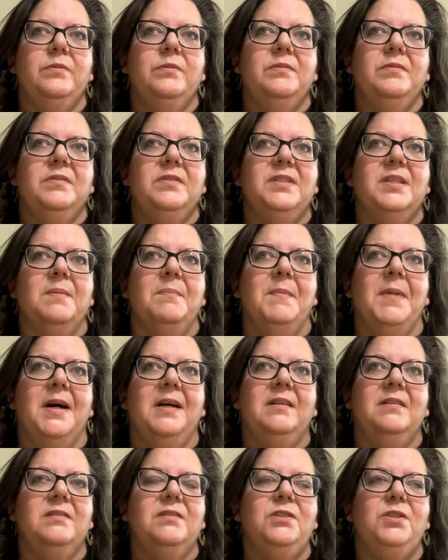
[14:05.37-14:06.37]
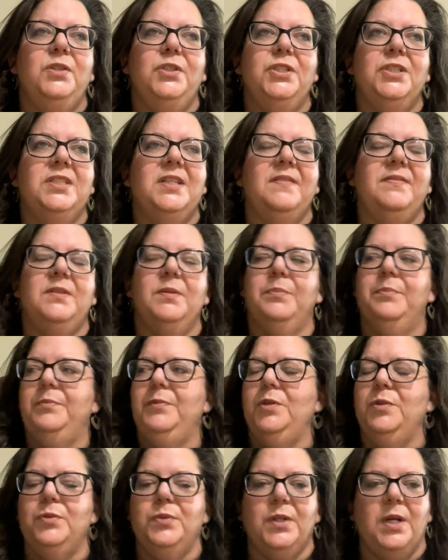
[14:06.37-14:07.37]
some models, you just have to
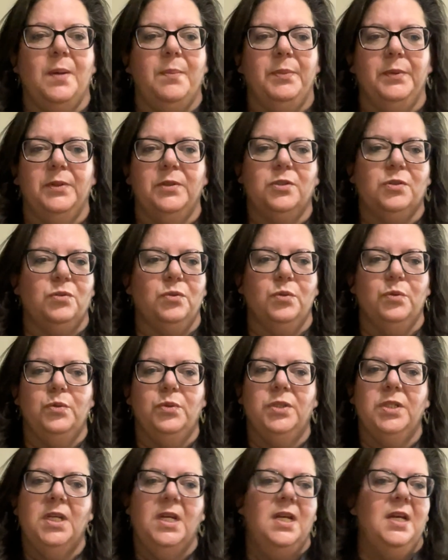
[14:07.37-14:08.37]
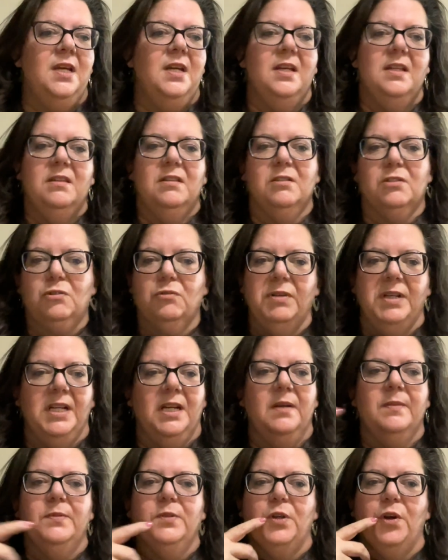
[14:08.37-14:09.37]
use a couple of screws. The screen
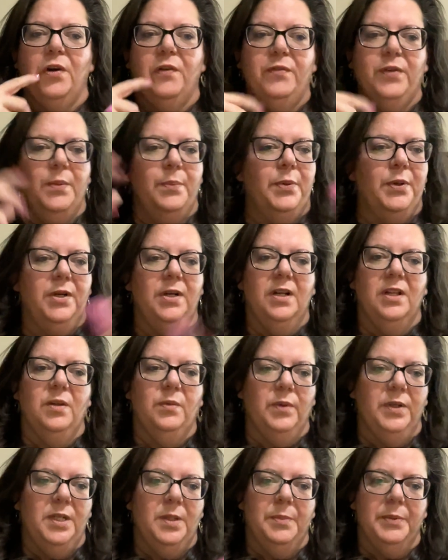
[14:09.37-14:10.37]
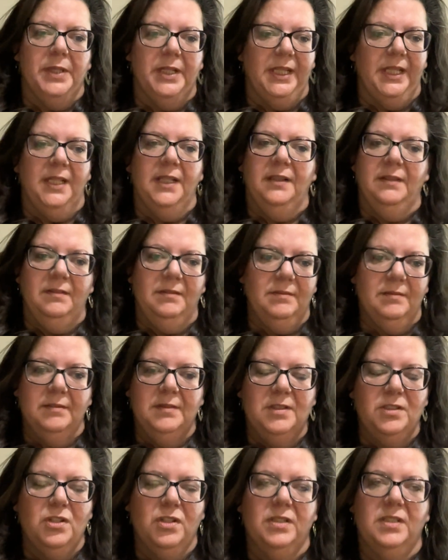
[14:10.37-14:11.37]
comes off, you put another one, you plug it in,
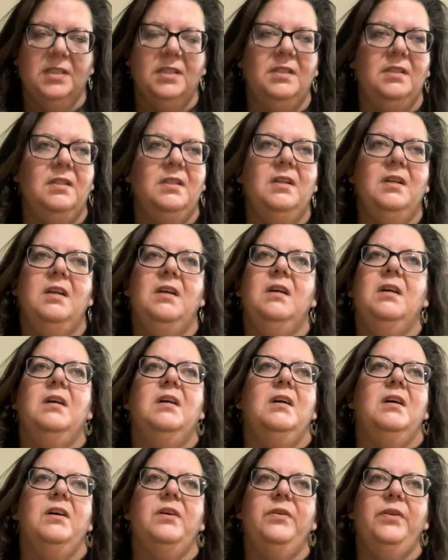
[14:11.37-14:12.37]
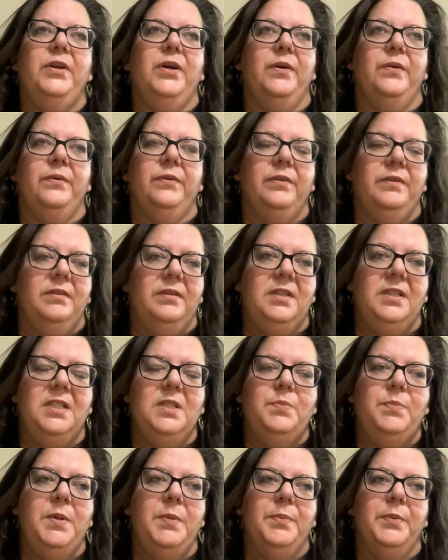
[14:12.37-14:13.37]
it's all done. Oh no, these
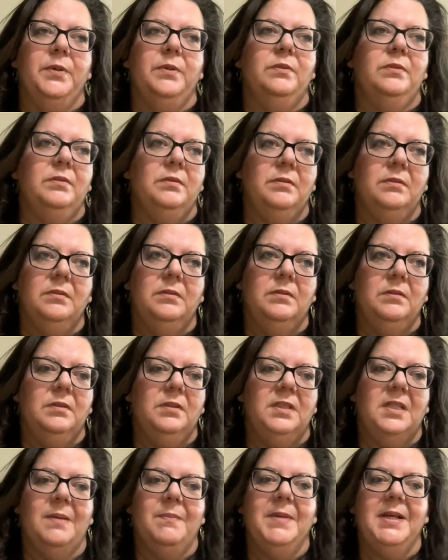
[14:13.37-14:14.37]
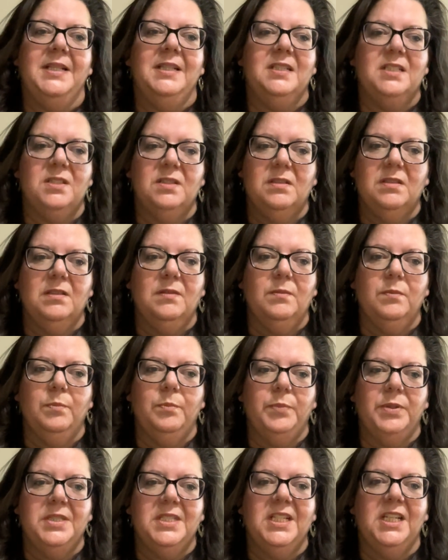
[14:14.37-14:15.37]
people that make this
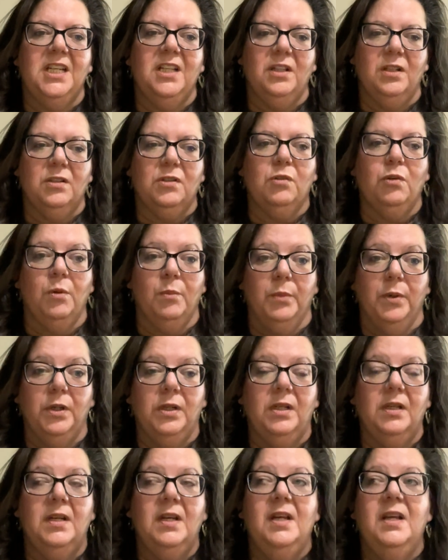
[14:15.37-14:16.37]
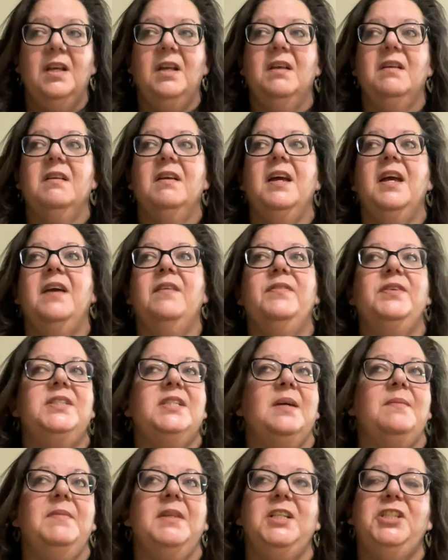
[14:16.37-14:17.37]
particular Chromebook, every
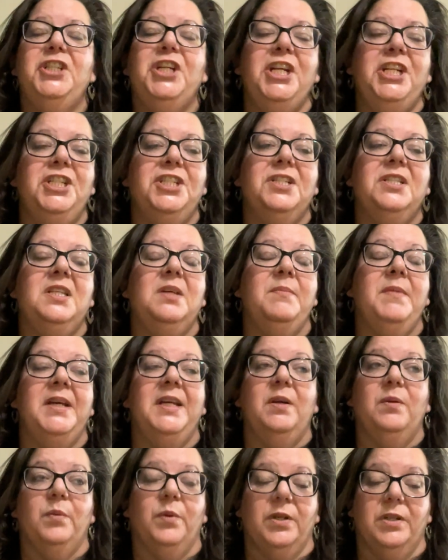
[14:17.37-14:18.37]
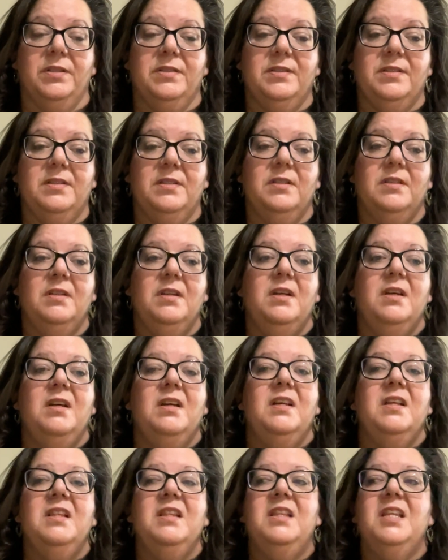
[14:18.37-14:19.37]
time they change it, they make it worse.
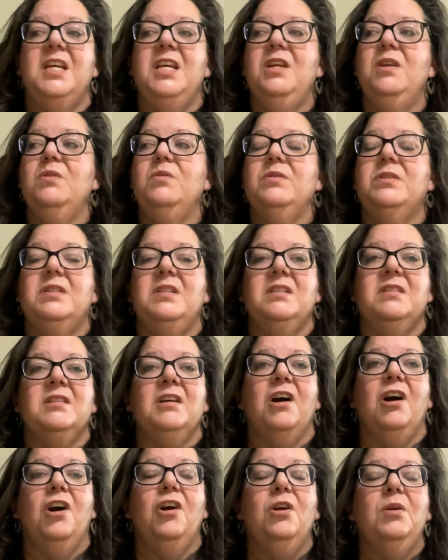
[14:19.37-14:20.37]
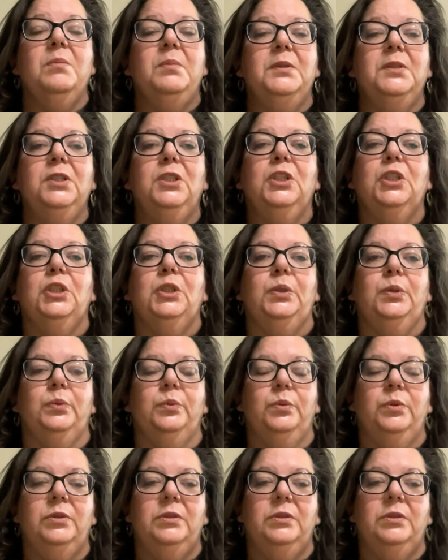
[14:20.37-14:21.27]
They use this horrible glue,